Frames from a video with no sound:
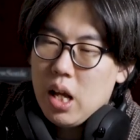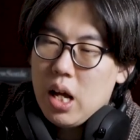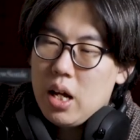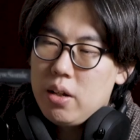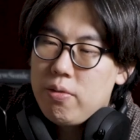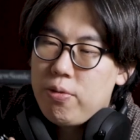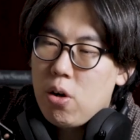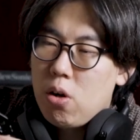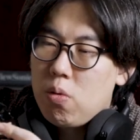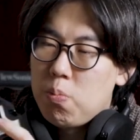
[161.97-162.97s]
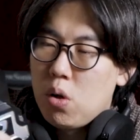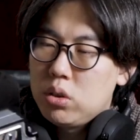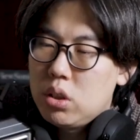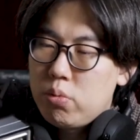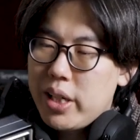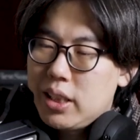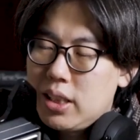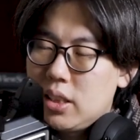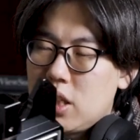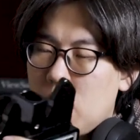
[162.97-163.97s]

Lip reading: And for most racing